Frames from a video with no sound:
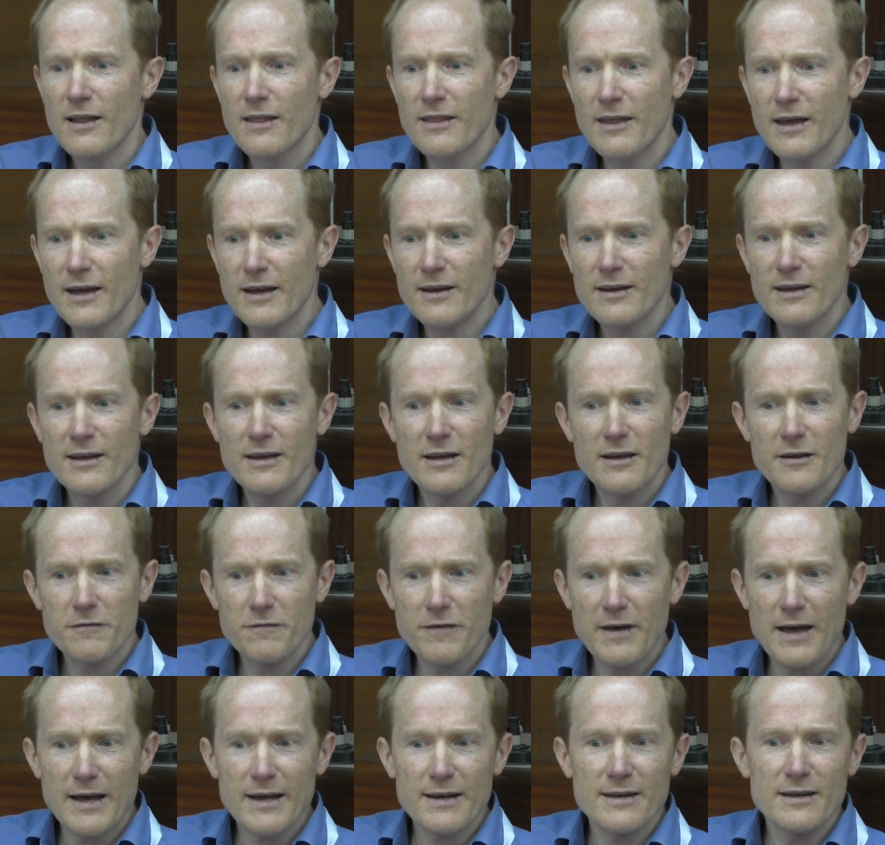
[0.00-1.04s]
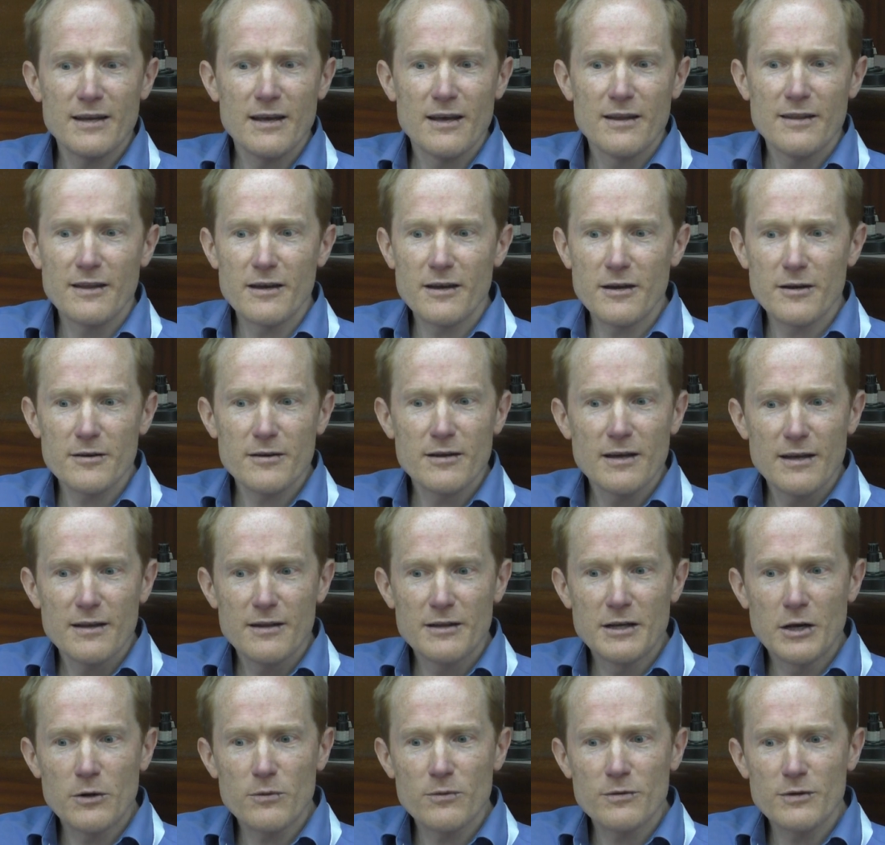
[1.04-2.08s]
That in fact
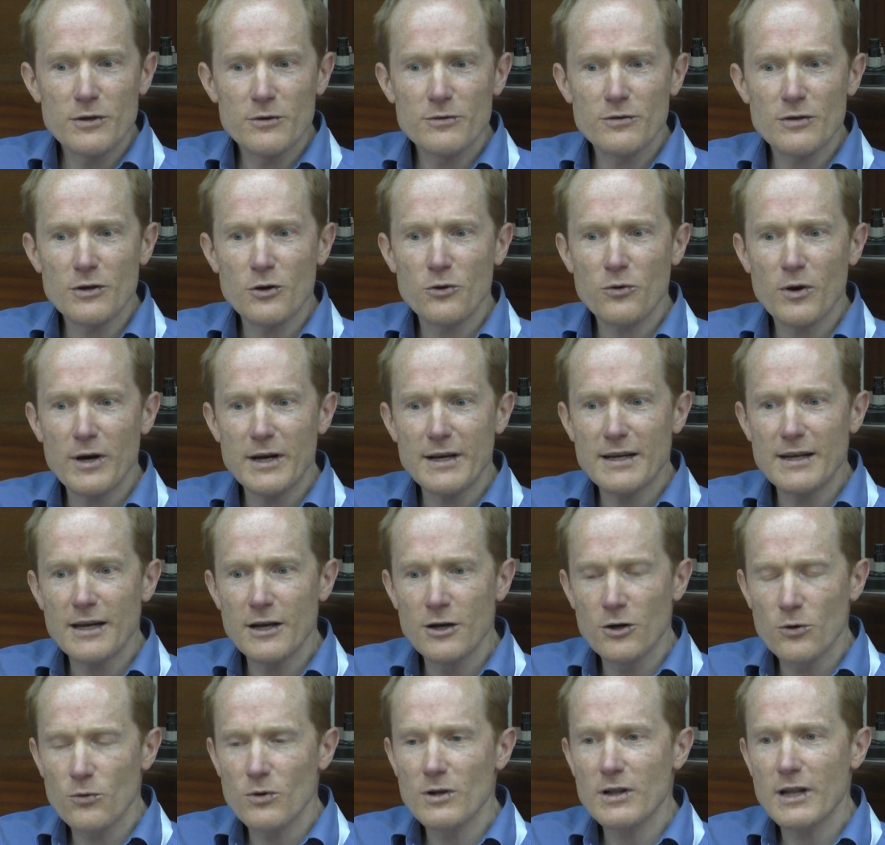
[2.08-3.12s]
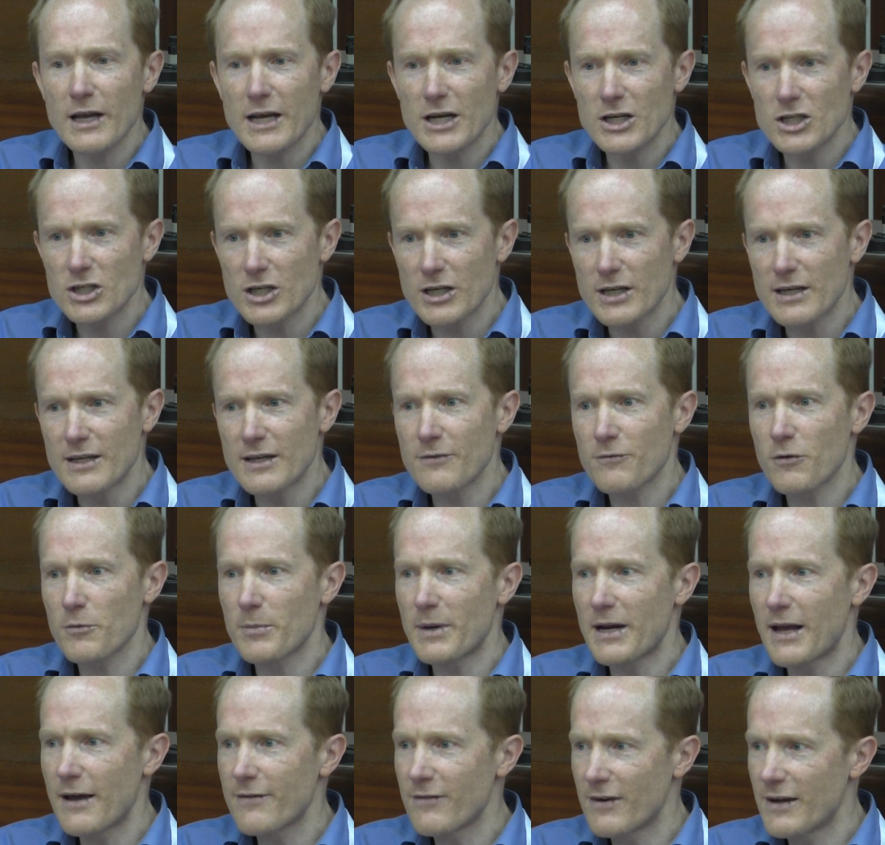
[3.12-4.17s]
there's a great interrelation
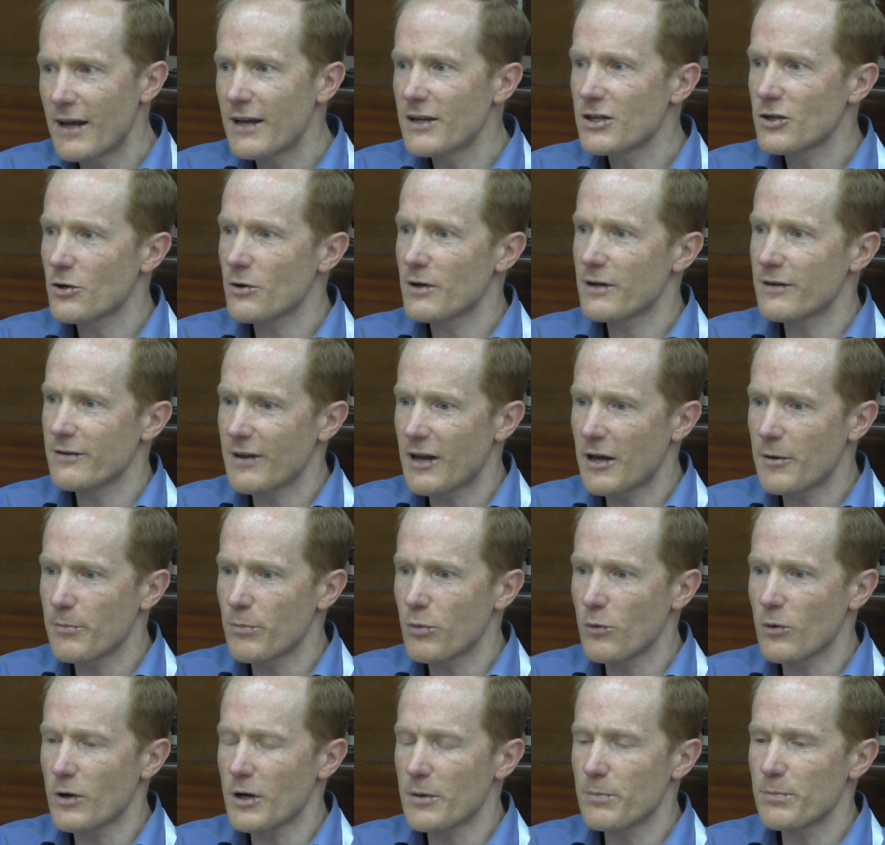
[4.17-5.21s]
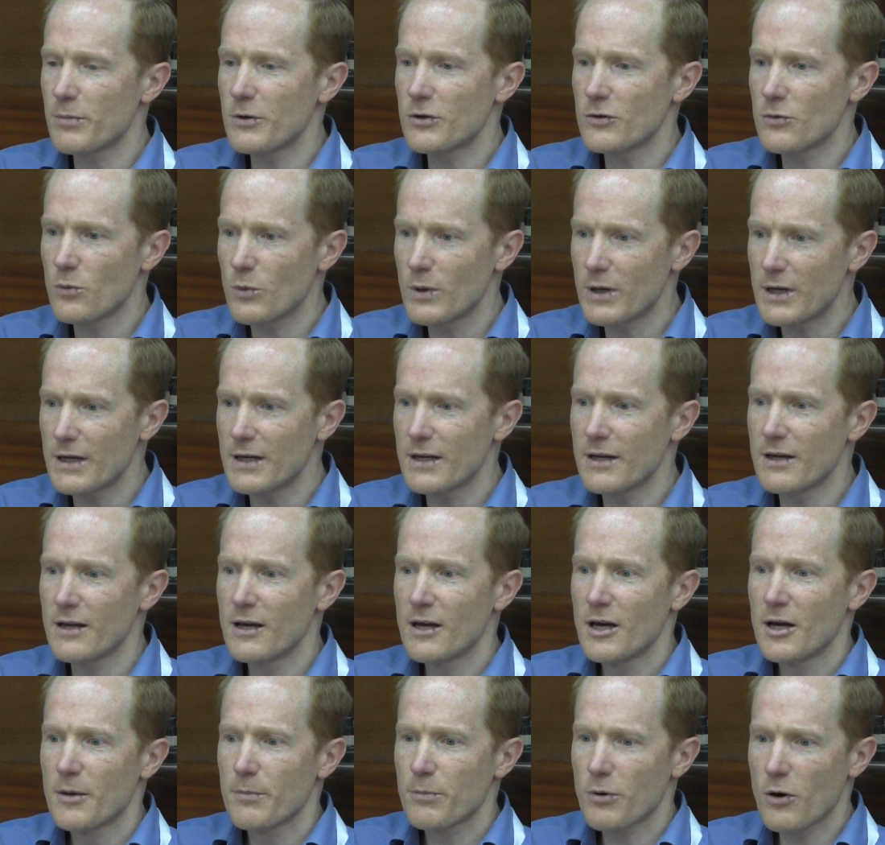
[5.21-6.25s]
from an evidentiary standpoint between
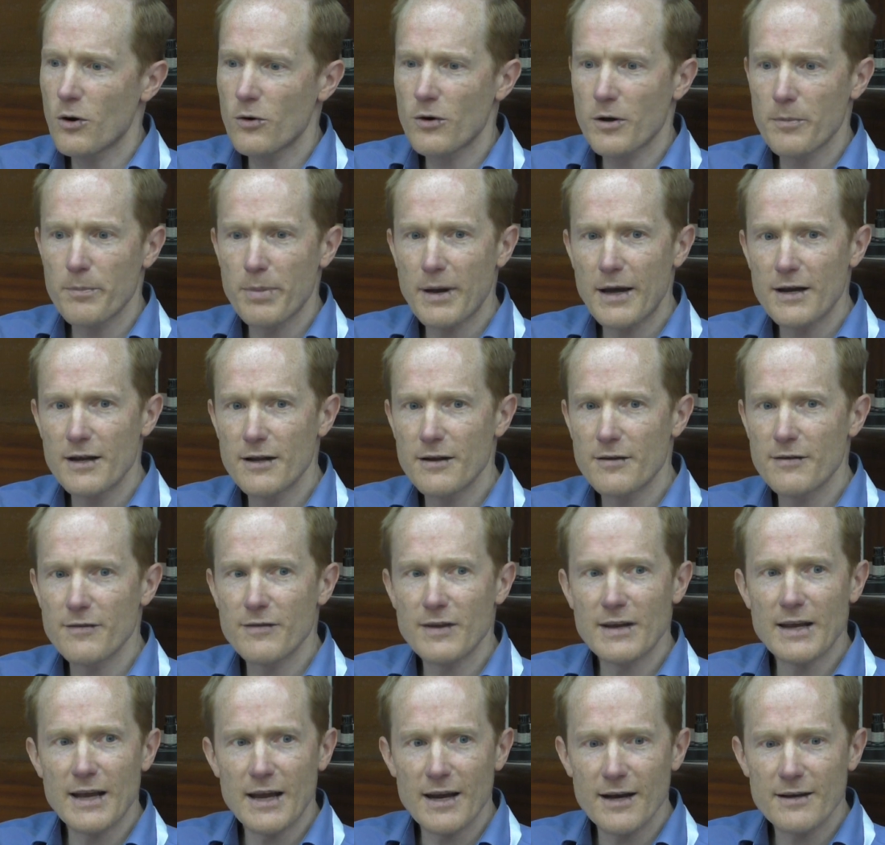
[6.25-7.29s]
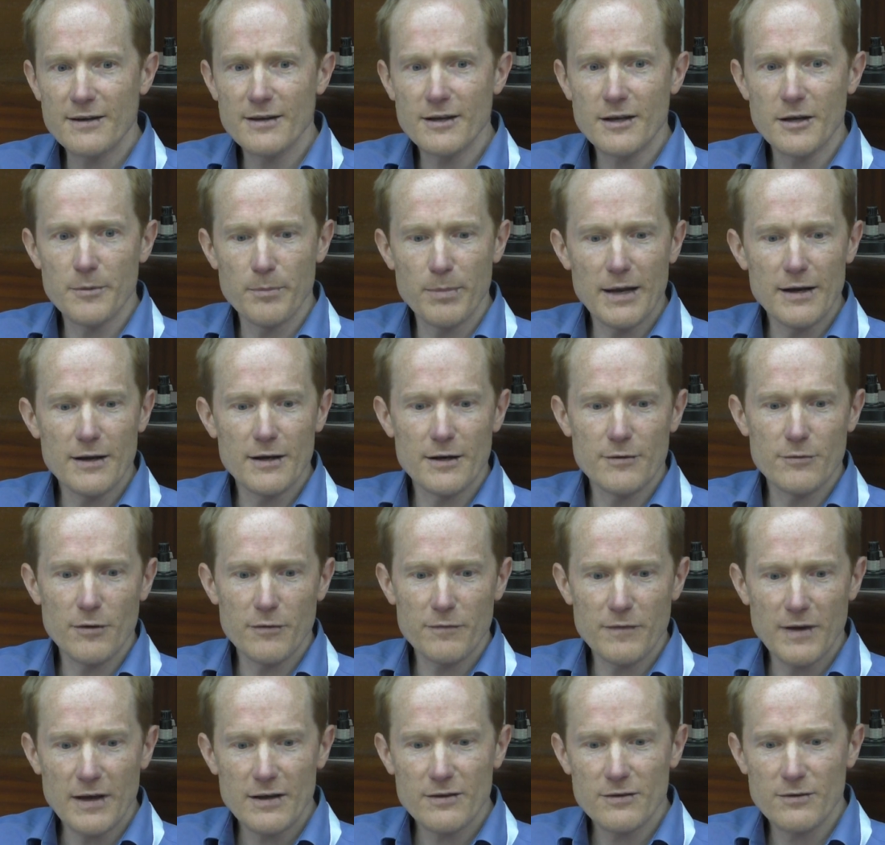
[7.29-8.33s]
pro-competitive and anti-competitive
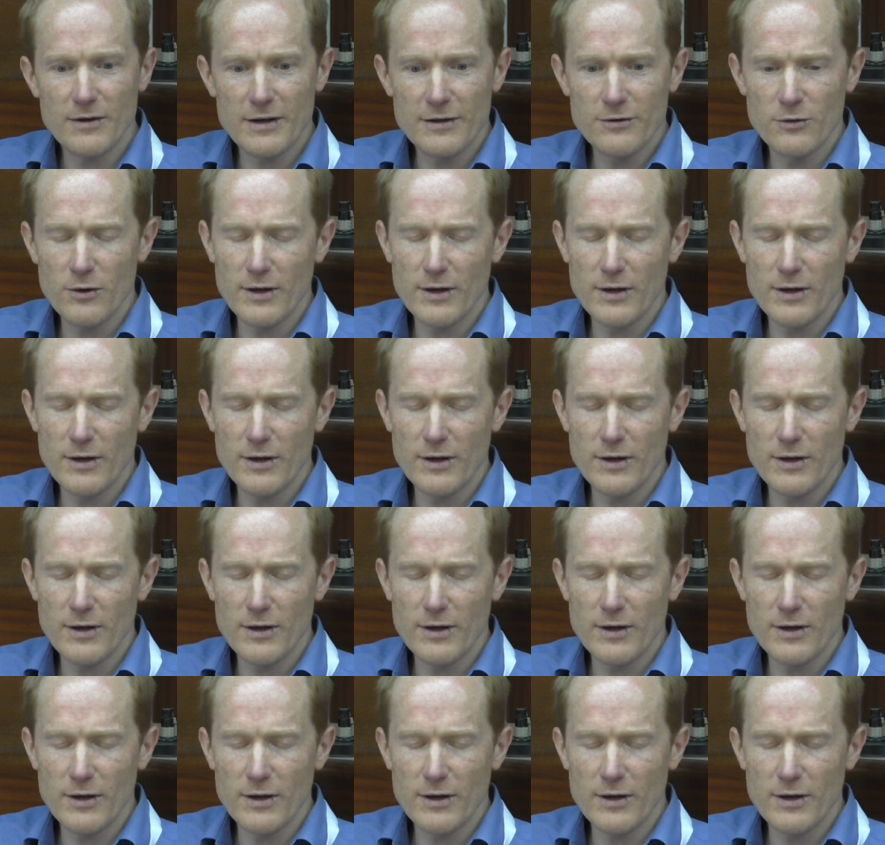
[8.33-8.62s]
effects, right?